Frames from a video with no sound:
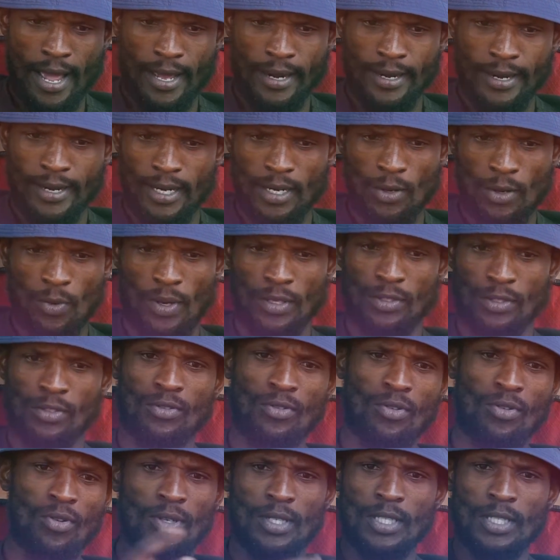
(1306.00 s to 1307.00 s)
really
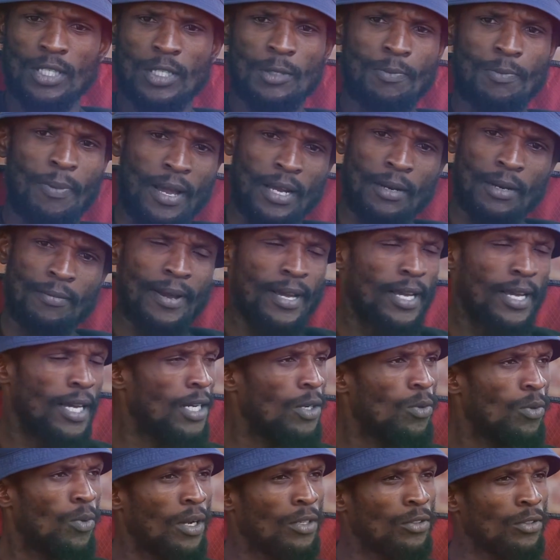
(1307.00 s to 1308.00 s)
was not inspired by
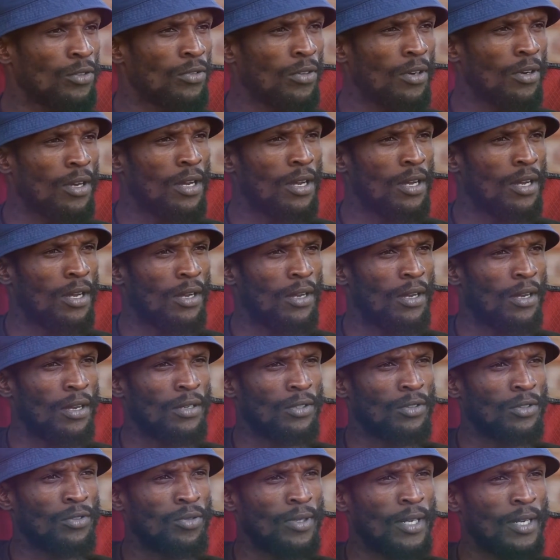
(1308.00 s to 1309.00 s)
anyone
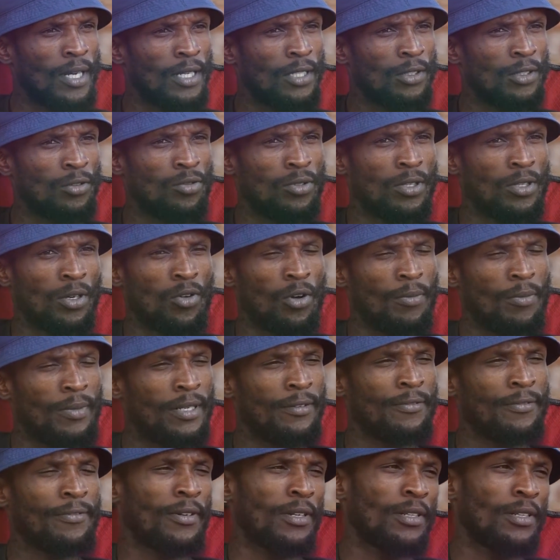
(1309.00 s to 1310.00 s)
to get into the
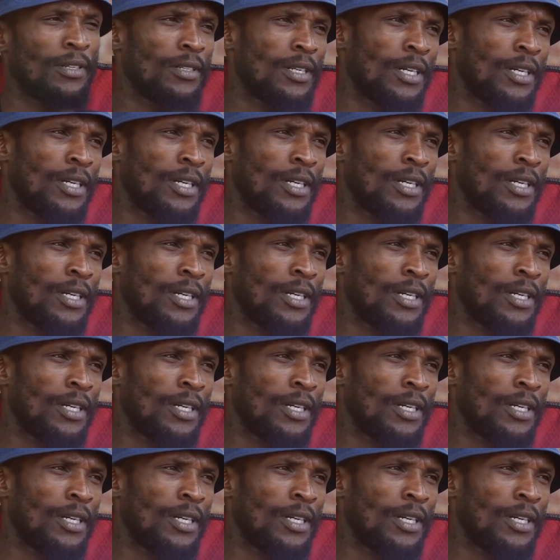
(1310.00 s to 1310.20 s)
comedy field.